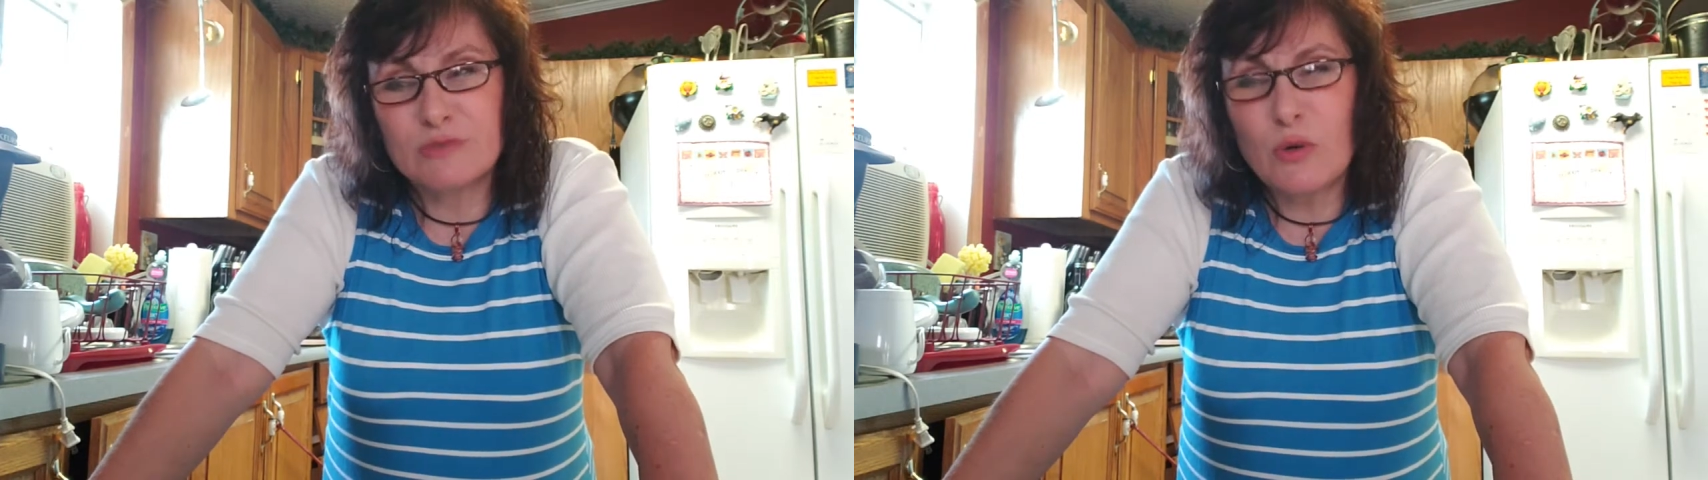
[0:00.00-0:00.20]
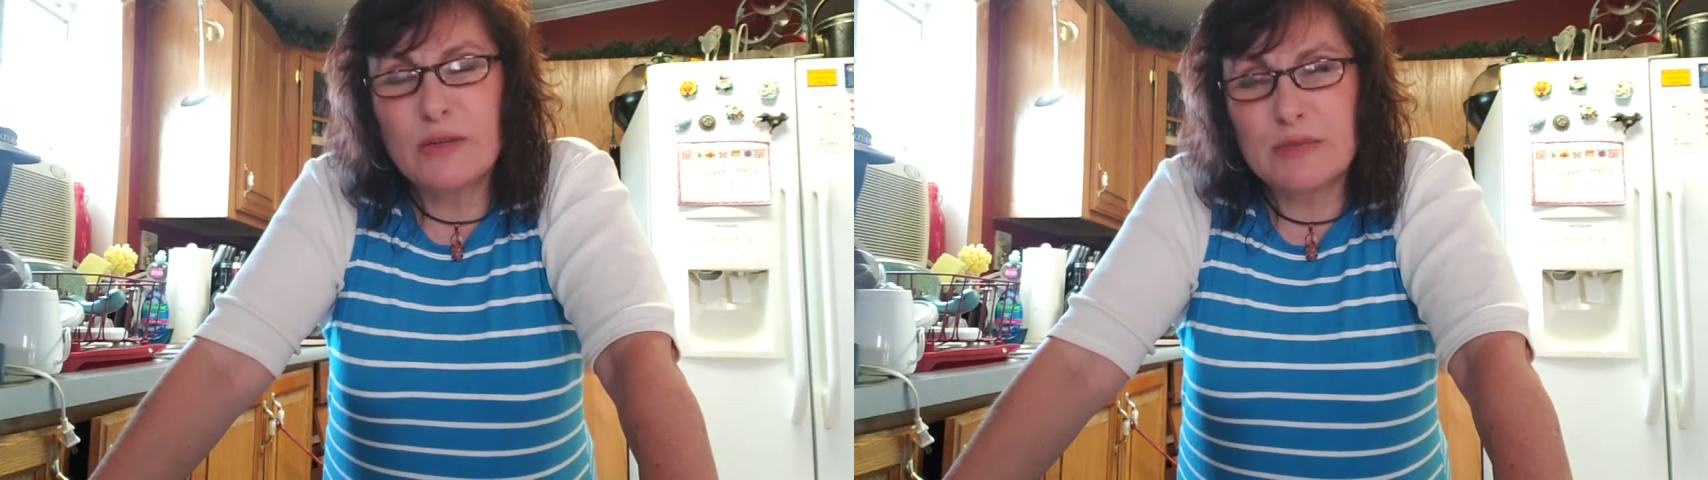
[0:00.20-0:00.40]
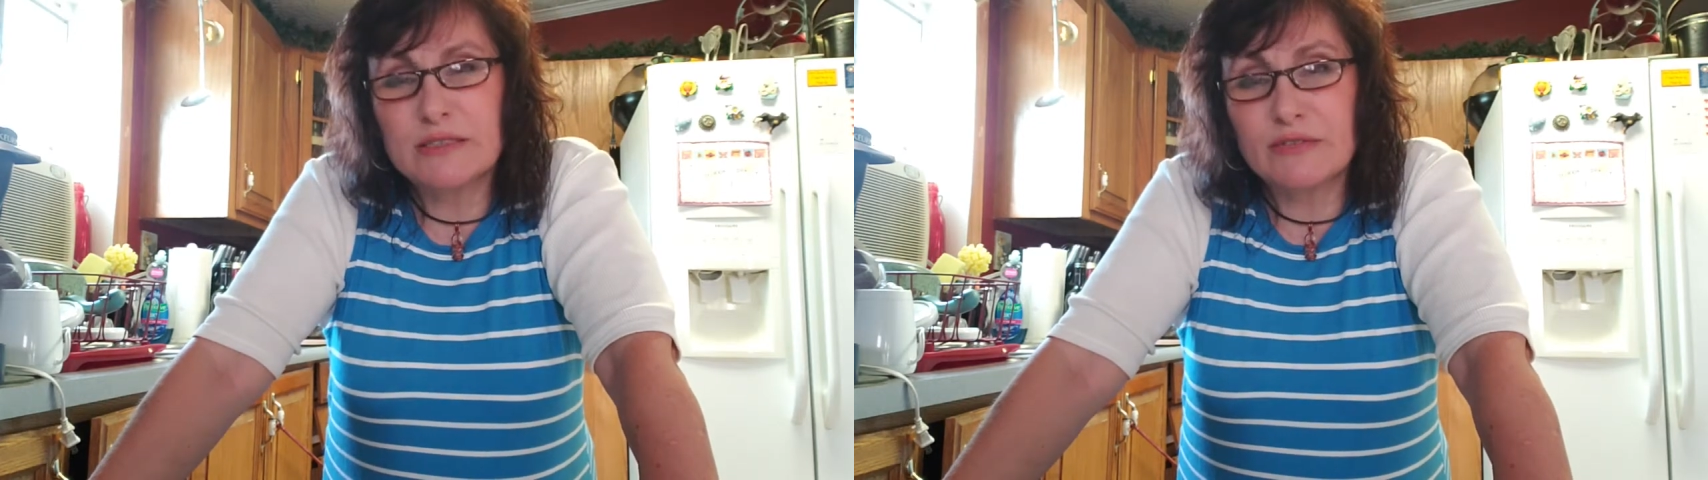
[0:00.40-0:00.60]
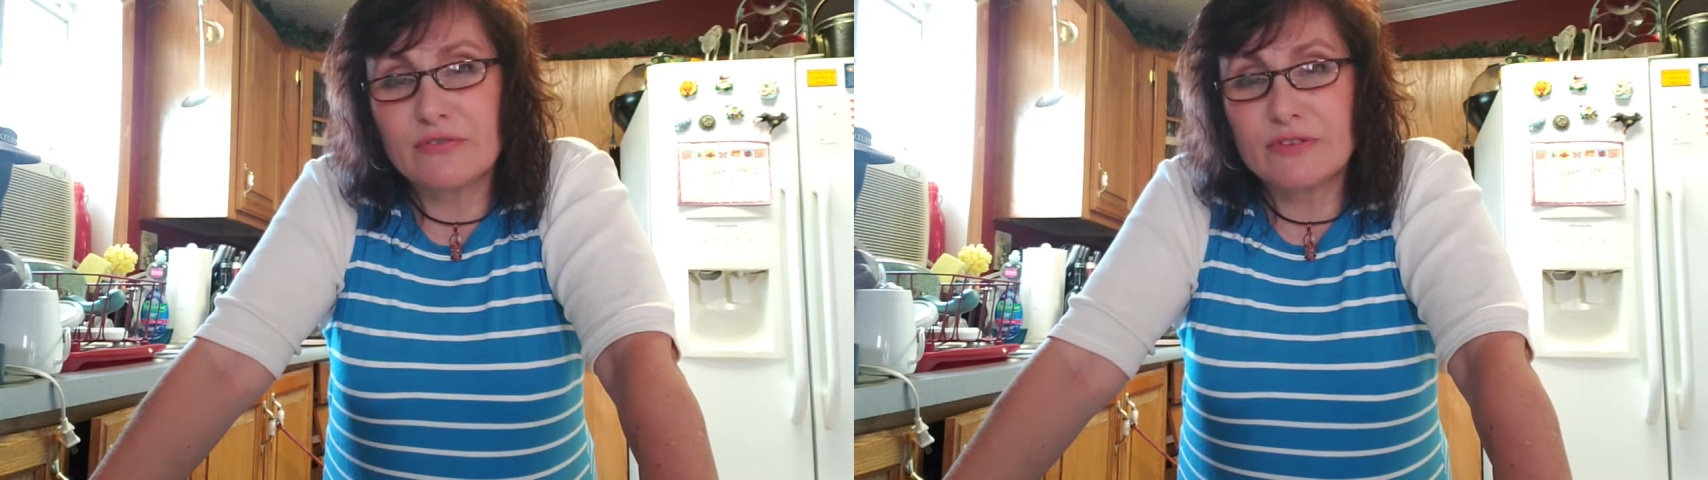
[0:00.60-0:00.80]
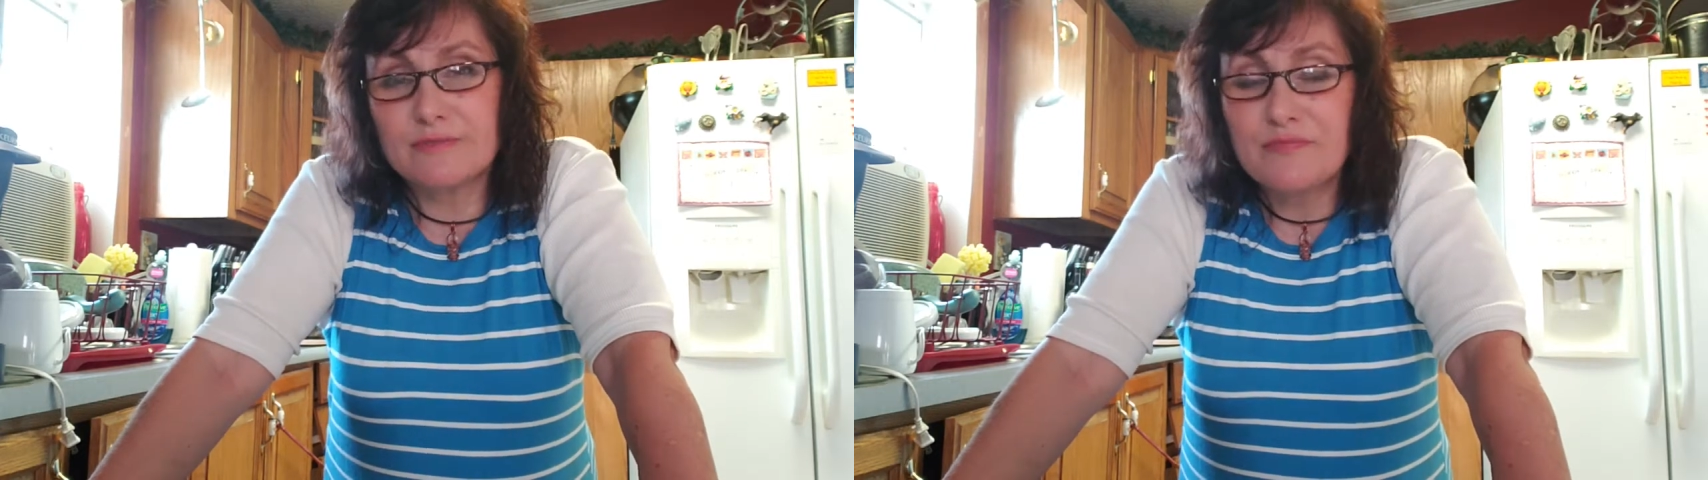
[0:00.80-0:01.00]
quite a bit
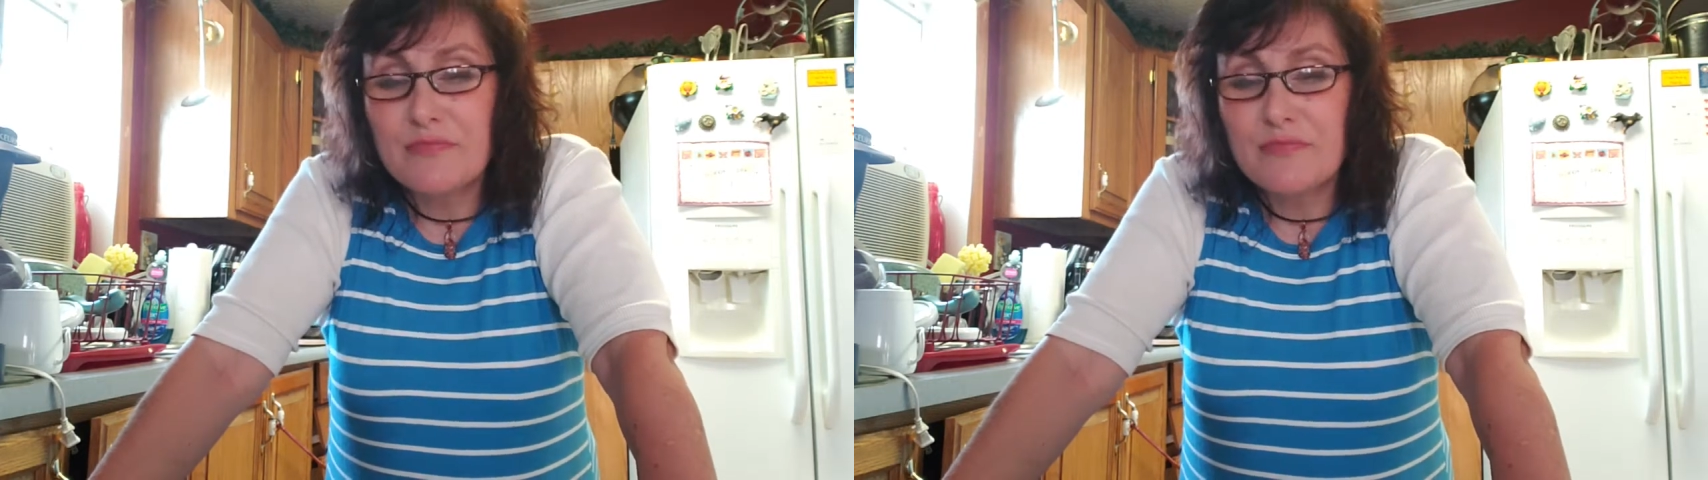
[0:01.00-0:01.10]
different.